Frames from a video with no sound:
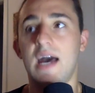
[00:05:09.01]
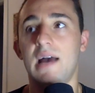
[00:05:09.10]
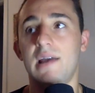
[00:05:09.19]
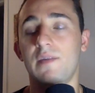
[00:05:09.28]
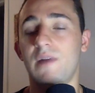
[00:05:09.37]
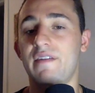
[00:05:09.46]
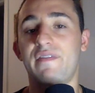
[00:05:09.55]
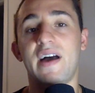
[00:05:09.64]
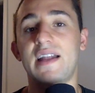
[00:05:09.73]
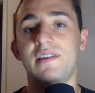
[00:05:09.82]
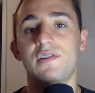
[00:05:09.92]
you might
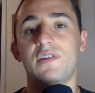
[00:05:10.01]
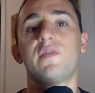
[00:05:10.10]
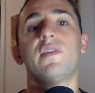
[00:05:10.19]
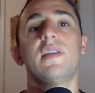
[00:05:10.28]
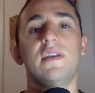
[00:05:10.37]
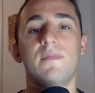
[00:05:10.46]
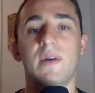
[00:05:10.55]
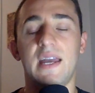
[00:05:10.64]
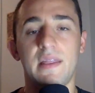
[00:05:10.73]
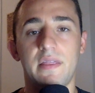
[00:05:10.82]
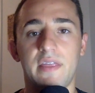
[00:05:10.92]
find useful, that you
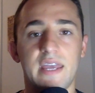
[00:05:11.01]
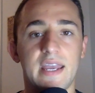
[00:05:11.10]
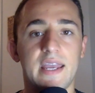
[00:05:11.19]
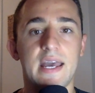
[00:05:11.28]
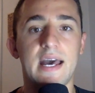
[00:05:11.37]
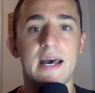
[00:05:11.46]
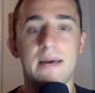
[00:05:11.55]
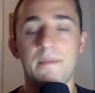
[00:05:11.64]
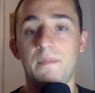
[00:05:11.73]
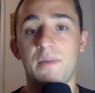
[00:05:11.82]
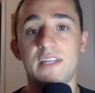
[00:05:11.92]
might think
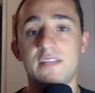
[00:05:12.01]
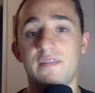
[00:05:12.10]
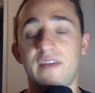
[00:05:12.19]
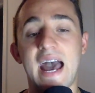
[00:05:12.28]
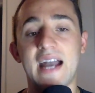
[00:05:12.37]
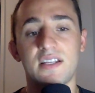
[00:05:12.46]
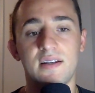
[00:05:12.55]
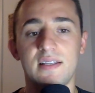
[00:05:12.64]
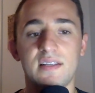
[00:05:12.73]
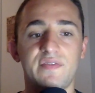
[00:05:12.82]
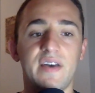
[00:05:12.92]
plays a factor in
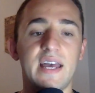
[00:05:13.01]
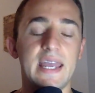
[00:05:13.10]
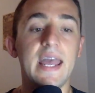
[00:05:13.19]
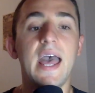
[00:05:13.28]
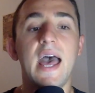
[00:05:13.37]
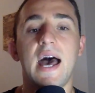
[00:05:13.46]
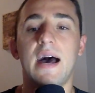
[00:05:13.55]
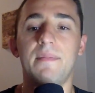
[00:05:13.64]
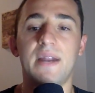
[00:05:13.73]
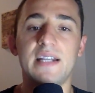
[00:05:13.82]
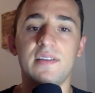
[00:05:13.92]
this fight.
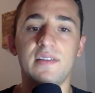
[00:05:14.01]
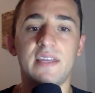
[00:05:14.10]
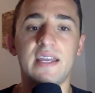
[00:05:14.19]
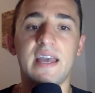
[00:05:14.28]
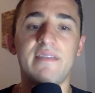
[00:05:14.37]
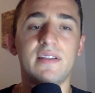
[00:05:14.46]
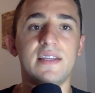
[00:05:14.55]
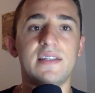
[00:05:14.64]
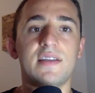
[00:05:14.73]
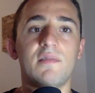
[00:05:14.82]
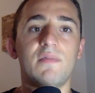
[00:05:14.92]
But I do think Kevin Lee
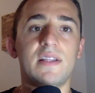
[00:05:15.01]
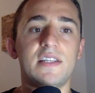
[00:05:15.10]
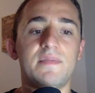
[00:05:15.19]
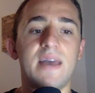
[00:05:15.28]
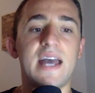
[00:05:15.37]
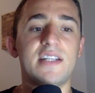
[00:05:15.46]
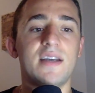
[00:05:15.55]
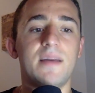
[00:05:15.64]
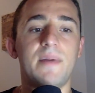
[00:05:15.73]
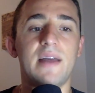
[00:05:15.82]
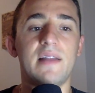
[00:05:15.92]
is going to win this
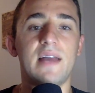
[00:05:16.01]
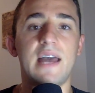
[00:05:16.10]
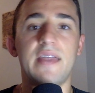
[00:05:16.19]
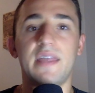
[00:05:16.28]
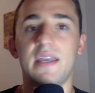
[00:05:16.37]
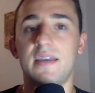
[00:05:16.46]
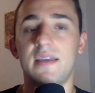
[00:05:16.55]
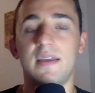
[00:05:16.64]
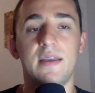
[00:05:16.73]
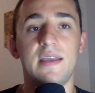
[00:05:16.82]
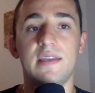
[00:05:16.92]
matchup. I think
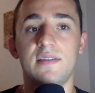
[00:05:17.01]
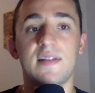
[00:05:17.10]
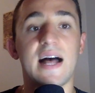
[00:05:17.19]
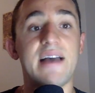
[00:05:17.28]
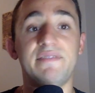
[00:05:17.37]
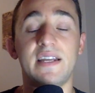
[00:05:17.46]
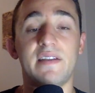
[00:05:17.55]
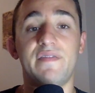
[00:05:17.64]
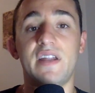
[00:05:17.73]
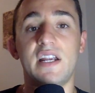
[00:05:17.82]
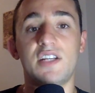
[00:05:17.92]
he's live to get a
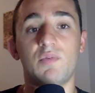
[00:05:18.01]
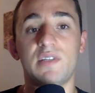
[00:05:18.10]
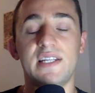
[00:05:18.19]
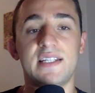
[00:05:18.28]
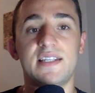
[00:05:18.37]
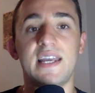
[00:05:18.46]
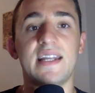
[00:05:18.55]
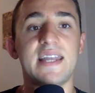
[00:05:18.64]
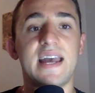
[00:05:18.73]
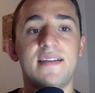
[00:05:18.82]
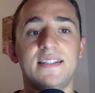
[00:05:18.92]
finish once he gets
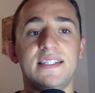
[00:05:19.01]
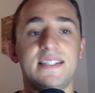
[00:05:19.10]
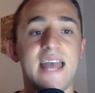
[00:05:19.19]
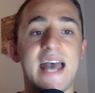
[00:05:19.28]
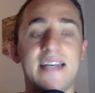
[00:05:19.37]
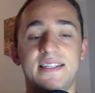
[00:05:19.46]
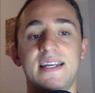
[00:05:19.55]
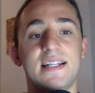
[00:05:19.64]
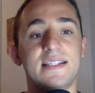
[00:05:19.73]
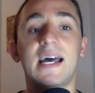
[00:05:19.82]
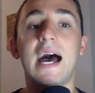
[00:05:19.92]
takedowns. He's nasty
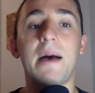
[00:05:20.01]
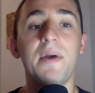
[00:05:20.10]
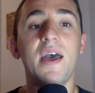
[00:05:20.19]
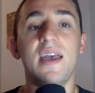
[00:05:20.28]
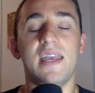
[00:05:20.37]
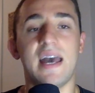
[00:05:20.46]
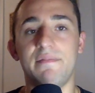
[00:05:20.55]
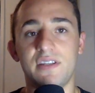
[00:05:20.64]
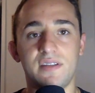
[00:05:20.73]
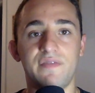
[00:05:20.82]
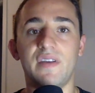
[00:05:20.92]
on top. He
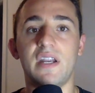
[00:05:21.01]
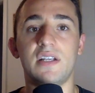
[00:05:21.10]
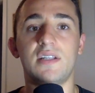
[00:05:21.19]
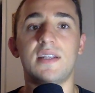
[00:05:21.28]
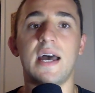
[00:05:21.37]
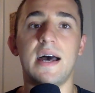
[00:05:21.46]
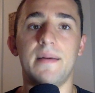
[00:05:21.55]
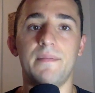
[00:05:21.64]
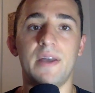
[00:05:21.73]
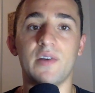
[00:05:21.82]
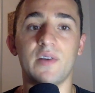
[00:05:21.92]
obviously finished
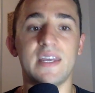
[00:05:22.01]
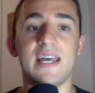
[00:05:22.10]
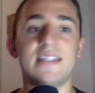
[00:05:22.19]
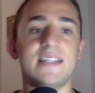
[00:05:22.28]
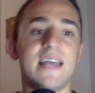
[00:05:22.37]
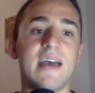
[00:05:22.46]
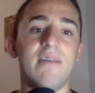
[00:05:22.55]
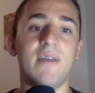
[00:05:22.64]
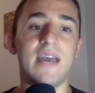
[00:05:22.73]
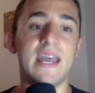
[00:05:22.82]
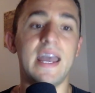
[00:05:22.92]
Michael Chiesa that
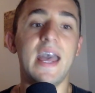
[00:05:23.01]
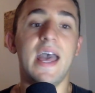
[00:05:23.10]
way.